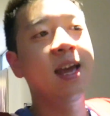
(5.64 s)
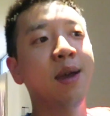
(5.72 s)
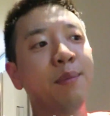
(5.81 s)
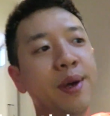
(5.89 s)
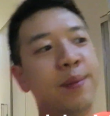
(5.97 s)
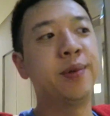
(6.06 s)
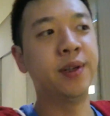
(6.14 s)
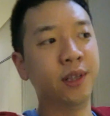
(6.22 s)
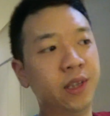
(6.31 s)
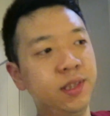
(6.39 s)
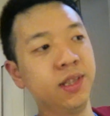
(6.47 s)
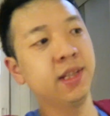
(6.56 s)
I'm up
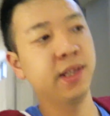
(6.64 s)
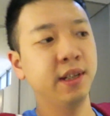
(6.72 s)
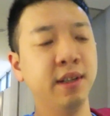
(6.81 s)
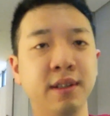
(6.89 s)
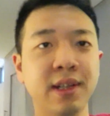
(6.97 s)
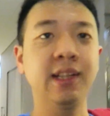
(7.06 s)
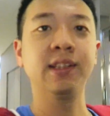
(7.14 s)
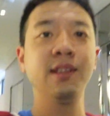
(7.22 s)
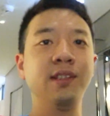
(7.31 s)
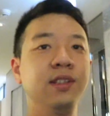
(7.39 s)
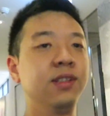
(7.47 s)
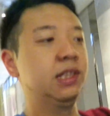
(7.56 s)
early today.
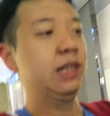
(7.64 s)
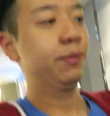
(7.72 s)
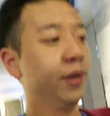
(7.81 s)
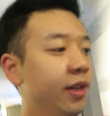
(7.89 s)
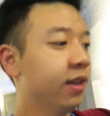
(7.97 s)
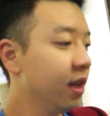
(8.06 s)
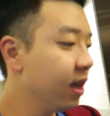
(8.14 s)
Titan's still sleeping.